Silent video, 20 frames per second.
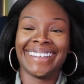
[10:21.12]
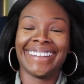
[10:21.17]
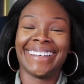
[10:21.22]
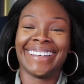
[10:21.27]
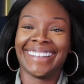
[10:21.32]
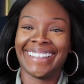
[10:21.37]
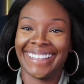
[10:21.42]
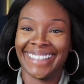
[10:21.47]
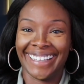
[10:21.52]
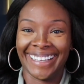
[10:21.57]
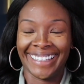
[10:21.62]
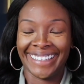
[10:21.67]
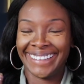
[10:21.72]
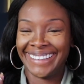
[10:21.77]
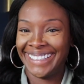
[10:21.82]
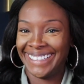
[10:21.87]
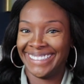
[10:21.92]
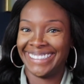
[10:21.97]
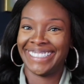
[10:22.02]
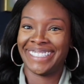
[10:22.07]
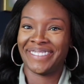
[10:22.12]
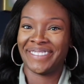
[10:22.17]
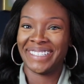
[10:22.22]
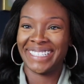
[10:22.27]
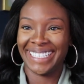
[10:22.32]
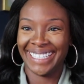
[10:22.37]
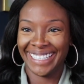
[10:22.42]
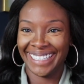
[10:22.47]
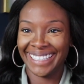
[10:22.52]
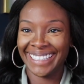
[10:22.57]
this is
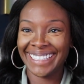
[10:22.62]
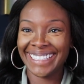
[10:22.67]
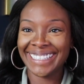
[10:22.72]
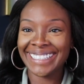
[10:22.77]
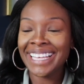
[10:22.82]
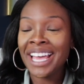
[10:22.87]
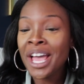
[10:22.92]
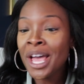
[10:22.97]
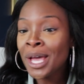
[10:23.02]
ridiculous